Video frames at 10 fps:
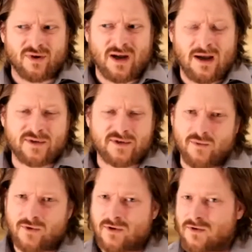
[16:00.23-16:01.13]
perhaps you
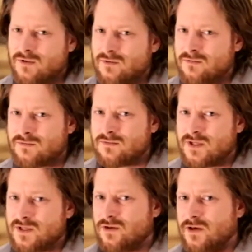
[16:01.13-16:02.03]
were
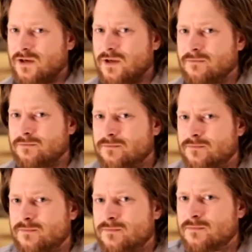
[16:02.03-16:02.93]
deserted,
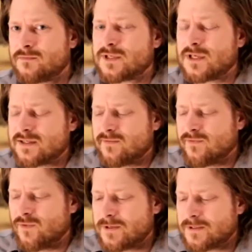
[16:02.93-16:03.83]
says the
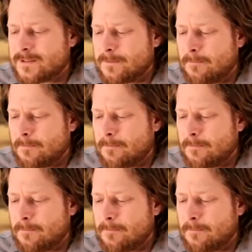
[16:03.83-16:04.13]
voice.